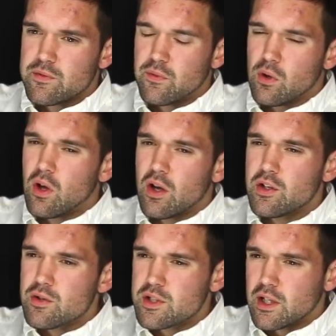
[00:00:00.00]
was full on
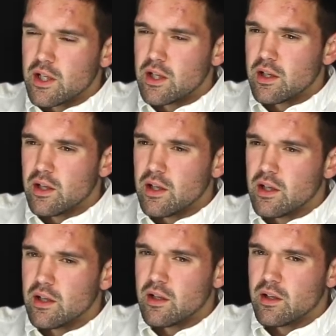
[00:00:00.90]
using it,
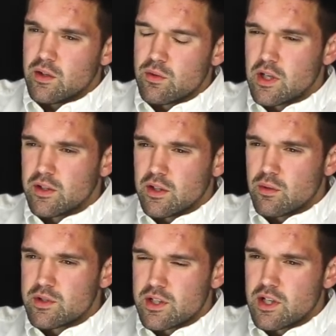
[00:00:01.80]
and there was nothing that
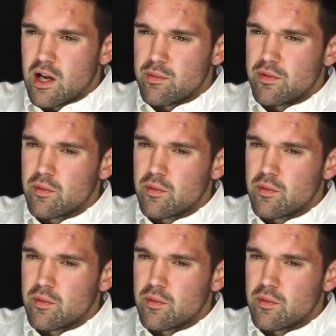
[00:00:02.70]
was gonna stop me